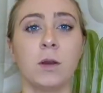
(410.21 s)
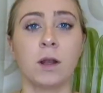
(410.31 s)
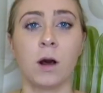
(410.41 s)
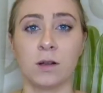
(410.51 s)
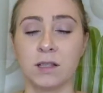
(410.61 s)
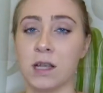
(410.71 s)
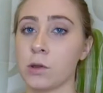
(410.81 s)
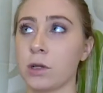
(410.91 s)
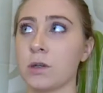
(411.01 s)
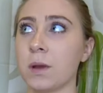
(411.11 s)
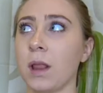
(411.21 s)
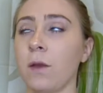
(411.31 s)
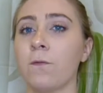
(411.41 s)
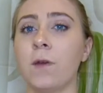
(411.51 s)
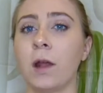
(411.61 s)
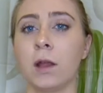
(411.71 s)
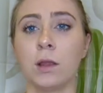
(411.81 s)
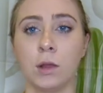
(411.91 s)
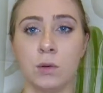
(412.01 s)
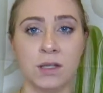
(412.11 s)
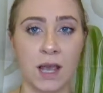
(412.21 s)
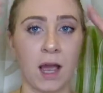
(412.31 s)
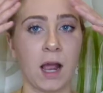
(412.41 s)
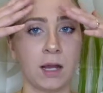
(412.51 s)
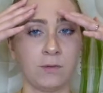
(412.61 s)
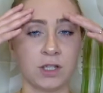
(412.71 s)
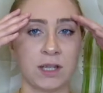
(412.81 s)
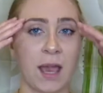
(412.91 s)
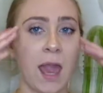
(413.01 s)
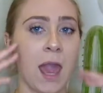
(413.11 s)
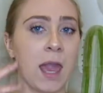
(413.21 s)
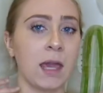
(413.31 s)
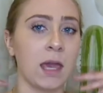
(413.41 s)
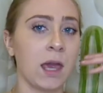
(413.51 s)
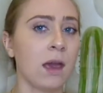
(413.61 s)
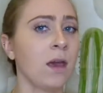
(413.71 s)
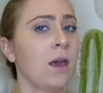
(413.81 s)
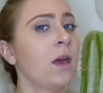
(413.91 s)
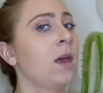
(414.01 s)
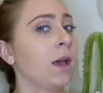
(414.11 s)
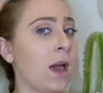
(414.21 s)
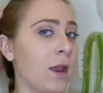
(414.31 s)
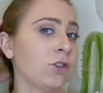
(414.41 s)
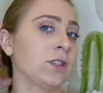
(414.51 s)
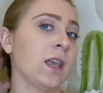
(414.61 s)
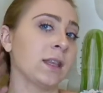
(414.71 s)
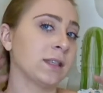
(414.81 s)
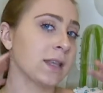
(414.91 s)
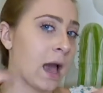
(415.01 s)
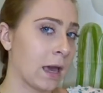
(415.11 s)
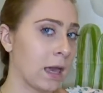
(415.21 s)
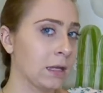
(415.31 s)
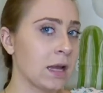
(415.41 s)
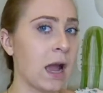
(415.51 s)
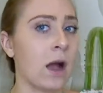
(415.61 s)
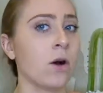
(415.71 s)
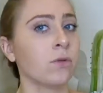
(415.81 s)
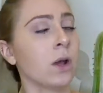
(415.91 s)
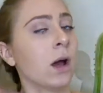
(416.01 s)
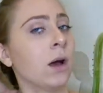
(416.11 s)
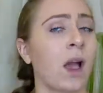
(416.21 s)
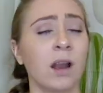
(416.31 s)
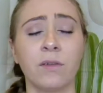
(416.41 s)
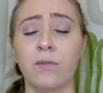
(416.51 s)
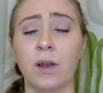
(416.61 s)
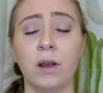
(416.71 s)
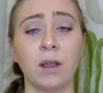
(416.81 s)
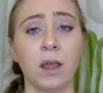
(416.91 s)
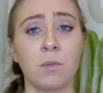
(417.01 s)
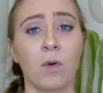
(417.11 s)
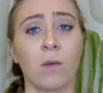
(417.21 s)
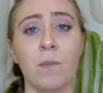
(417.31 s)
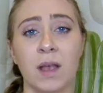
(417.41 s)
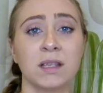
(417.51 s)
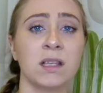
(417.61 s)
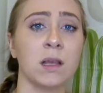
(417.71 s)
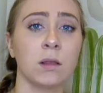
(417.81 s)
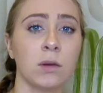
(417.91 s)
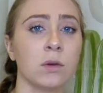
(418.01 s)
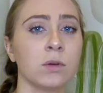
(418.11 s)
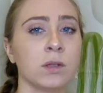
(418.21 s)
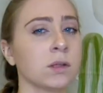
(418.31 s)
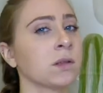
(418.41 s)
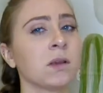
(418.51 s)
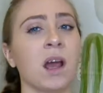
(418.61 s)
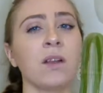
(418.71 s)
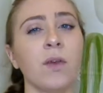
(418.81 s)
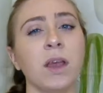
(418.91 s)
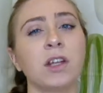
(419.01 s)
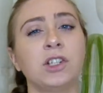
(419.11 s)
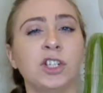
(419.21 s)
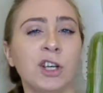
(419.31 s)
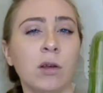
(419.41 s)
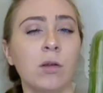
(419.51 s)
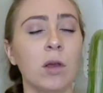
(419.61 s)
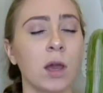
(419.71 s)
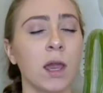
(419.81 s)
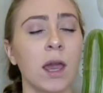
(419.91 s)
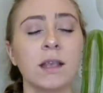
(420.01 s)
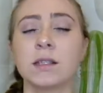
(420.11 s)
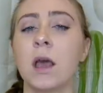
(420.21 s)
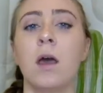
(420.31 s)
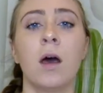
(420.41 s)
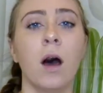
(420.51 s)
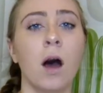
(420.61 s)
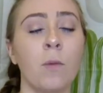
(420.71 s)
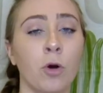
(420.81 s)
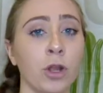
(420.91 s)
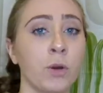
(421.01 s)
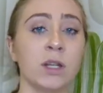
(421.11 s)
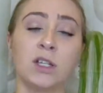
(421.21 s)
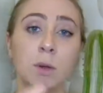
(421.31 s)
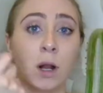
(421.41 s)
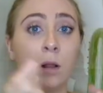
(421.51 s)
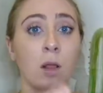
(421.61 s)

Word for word: you can honestly either do it like very loose and kind of just like hanging, kind of just like sagging down, uh, kind of very like more messy, loose, kind of like a chill look, I guess. Um, or you can do it a